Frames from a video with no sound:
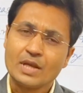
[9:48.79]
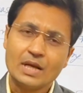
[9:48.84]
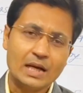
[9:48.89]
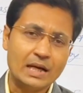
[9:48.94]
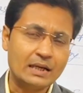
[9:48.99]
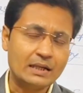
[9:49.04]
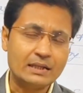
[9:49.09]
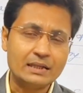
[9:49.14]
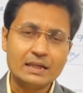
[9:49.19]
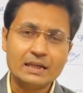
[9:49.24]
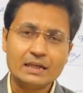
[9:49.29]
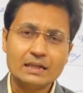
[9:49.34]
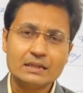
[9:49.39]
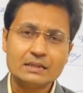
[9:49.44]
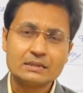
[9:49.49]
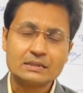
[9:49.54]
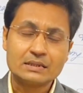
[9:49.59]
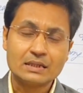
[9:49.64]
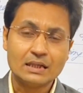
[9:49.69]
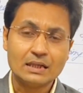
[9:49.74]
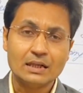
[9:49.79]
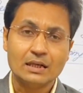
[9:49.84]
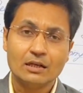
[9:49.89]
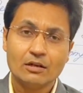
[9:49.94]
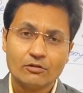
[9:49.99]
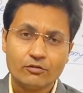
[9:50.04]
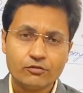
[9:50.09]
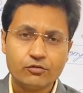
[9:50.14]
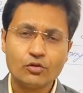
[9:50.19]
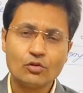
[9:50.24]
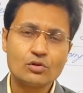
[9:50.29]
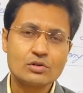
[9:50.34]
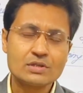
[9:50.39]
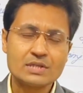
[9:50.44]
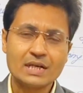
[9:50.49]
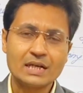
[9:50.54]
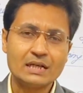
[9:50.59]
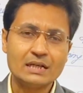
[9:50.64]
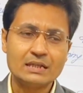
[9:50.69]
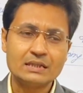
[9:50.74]
and there is the force,
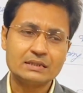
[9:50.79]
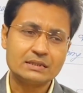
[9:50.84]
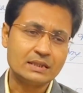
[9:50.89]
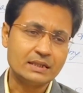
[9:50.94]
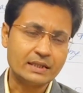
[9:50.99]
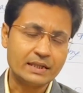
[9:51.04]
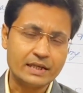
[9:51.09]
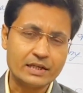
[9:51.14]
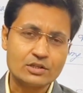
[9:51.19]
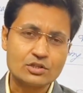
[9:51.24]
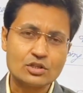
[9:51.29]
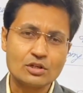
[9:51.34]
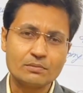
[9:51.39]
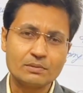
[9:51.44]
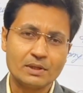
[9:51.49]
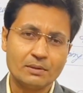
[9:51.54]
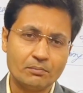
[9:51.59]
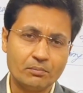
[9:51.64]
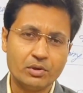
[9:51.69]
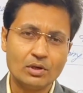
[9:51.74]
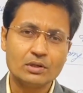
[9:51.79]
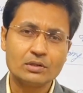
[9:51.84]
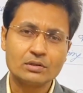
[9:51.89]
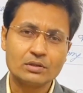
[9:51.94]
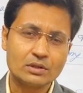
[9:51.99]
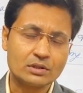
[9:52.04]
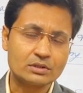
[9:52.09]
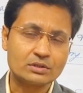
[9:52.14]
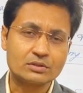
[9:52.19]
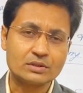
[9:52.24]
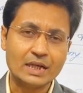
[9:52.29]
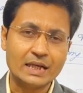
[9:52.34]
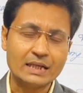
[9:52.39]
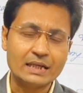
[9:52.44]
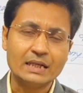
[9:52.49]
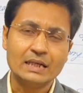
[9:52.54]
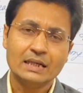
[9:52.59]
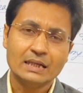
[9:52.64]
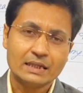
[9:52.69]
at least in case of the bandh or strike,